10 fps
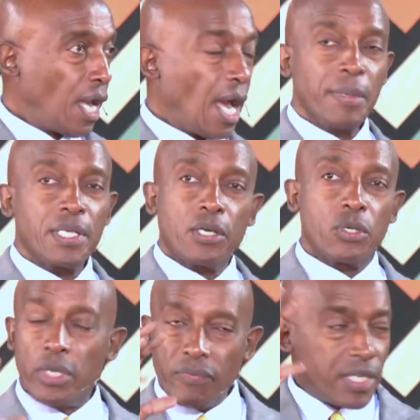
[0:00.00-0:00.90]
I mean, you
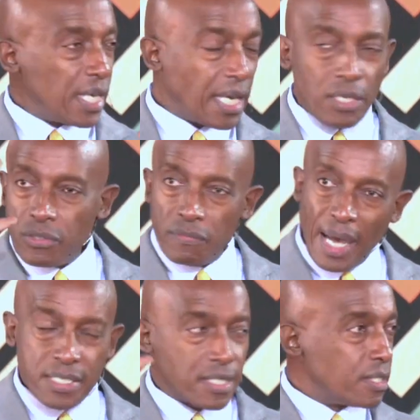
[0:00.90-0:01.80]
even run out of
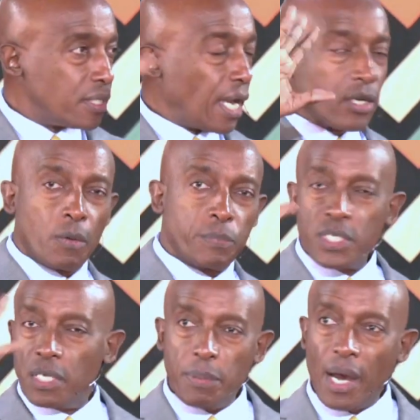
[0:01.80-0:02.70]
maths and
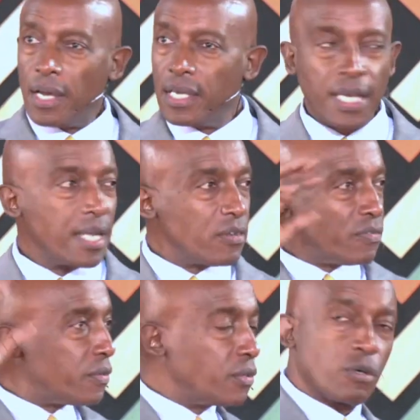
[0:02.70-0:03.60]
computing power. It kind of,
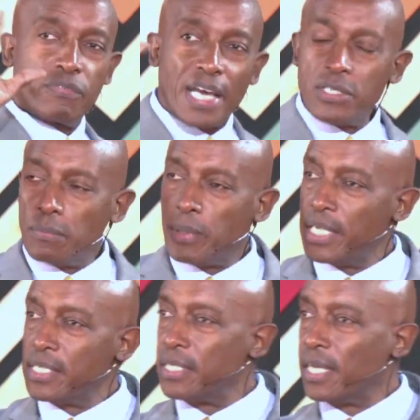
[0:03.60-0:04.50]
you know, fries your
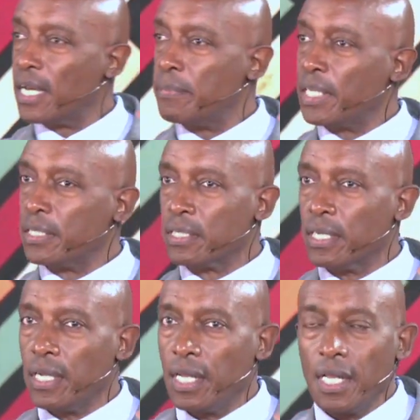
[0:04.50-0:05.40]
brain just thinking about it.
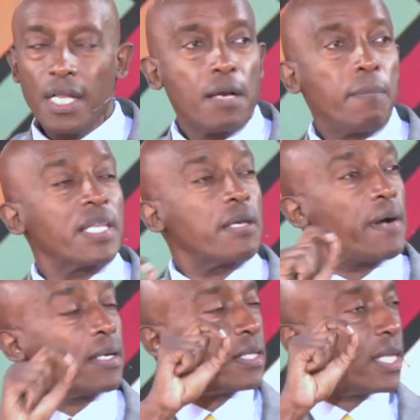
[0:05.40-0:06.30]
But they
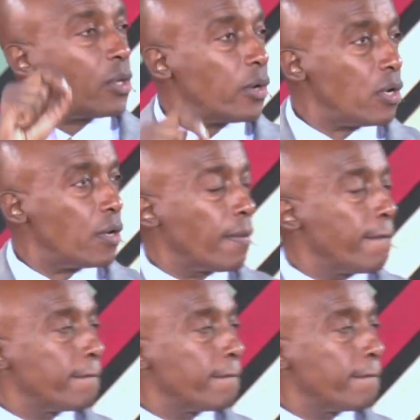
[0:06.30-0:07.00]
found out that they were wrong.